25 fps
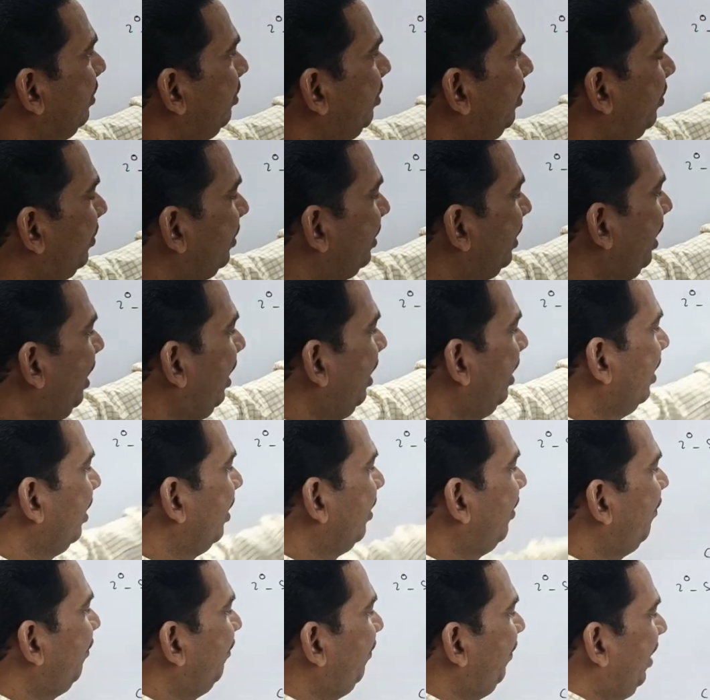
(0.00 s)
about the
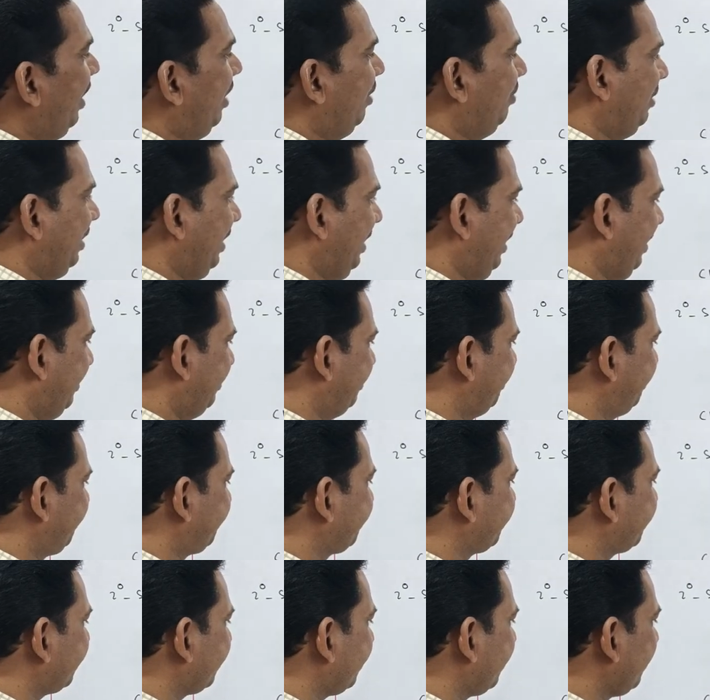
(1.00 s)
family.
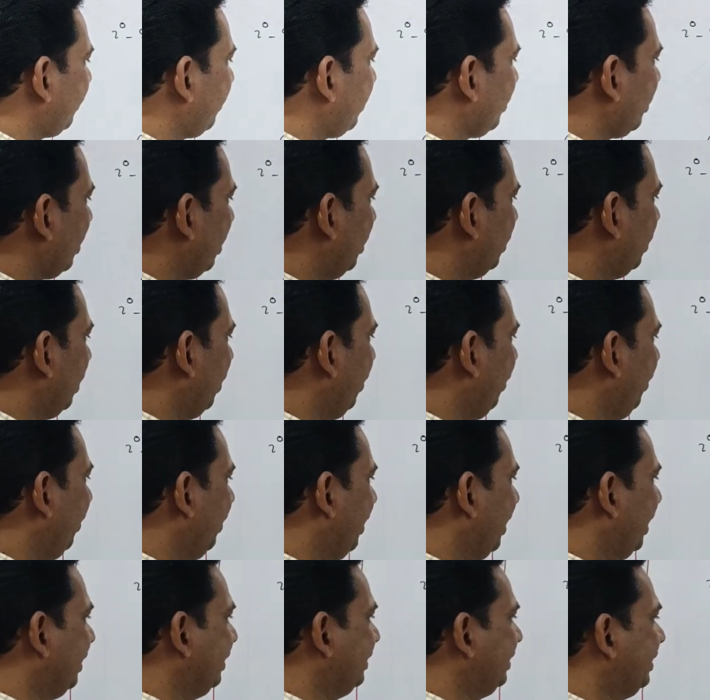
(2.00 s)
Now
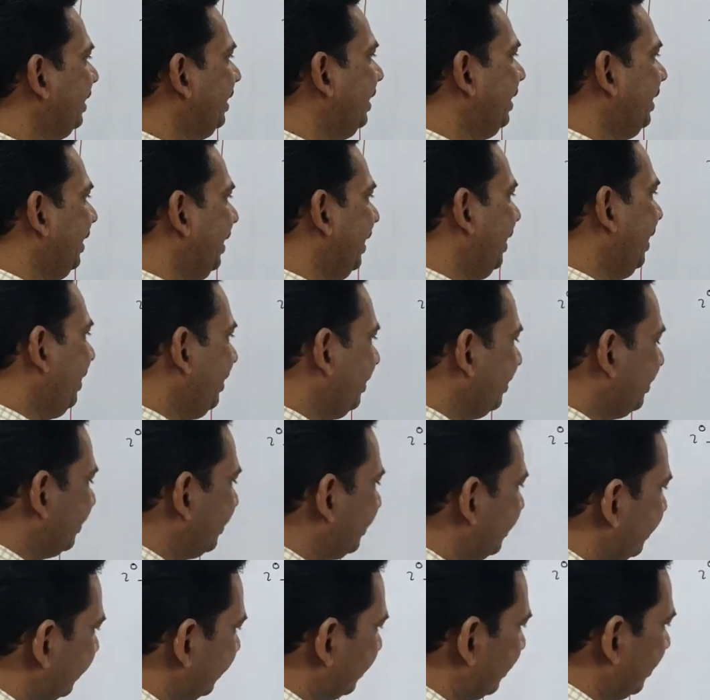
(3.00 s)
you can see here
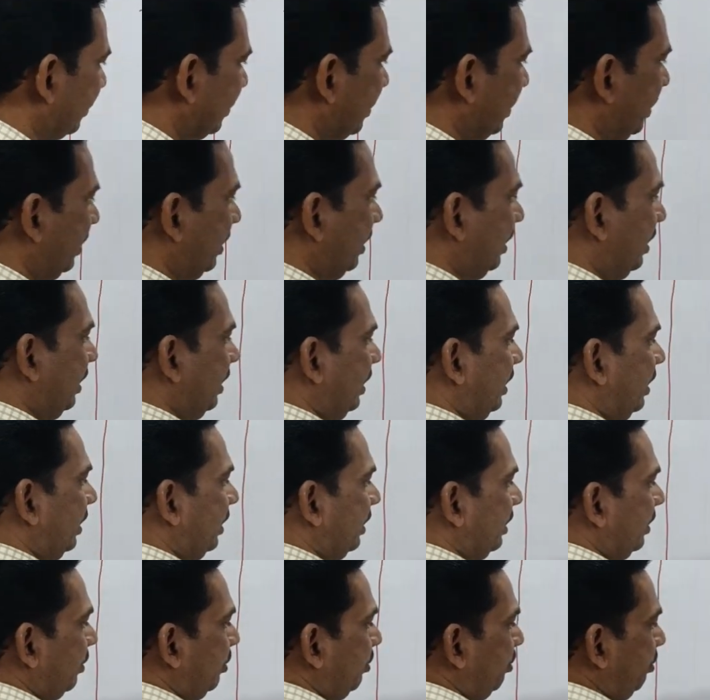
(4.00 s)

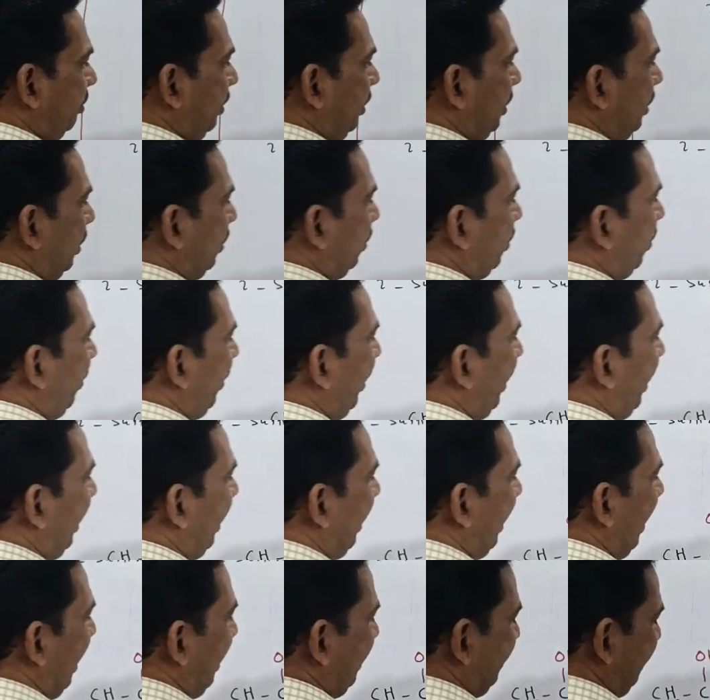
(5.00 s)

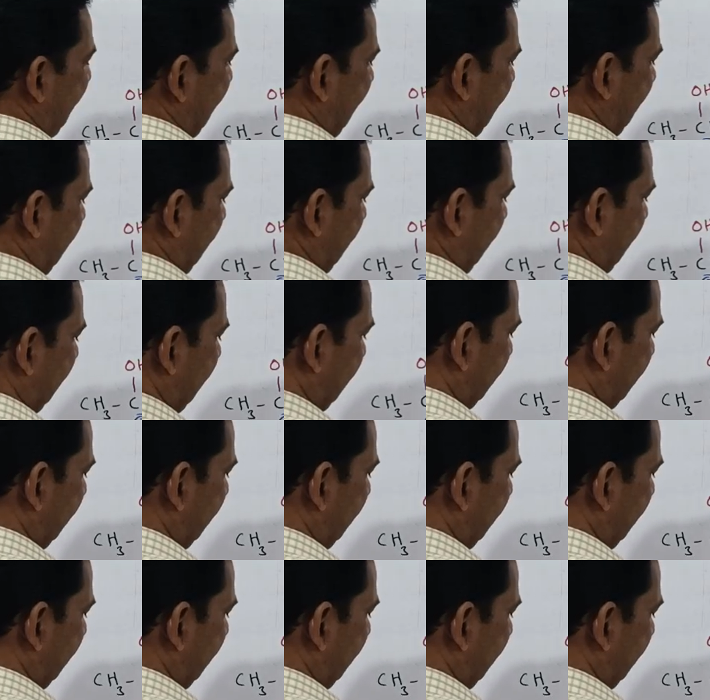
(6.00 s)
butanoic acid,